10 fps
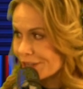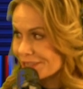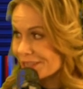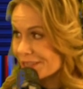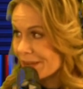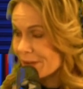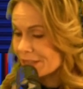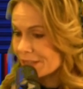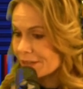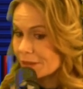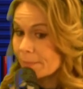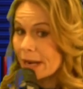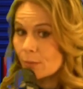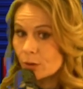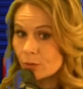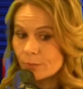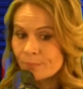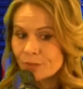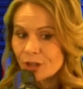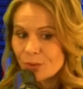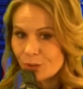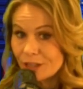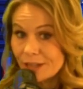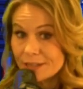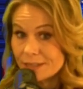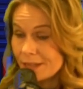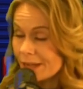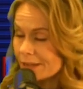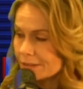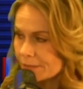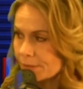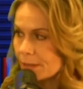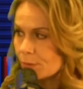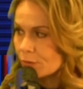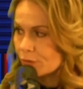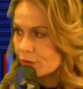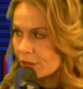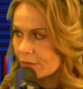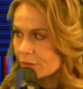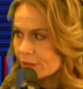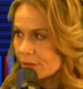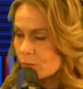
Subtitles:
It's the same idea that the power really lies in the hands of the people for the government.